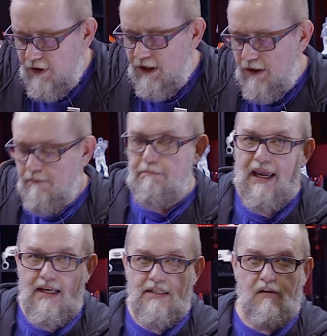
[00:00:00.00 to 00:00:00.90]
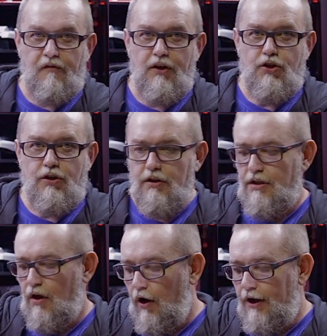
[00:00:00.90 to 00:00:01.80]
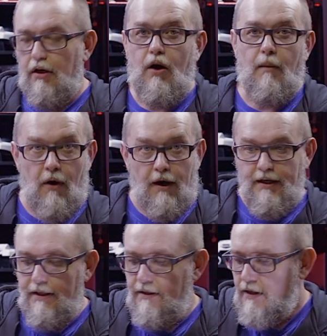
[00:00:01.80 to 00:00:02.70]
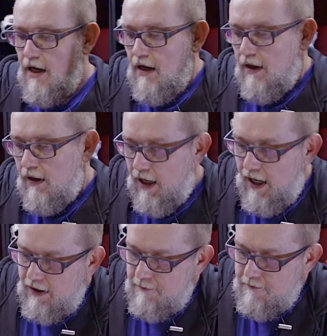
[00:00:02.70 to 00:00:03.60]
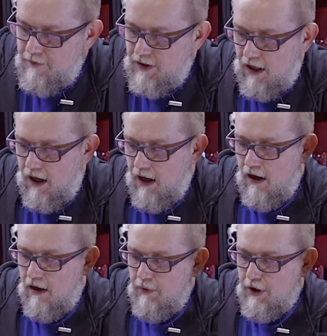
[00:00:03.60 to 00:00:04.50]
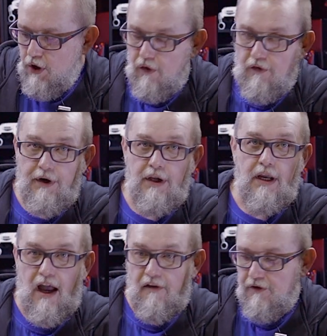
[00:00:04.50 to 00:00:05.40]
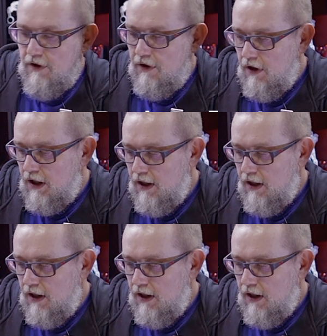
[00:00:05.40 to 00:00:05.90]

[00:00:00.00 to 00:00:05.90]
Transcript: the basic features, the other commodities, like recovering after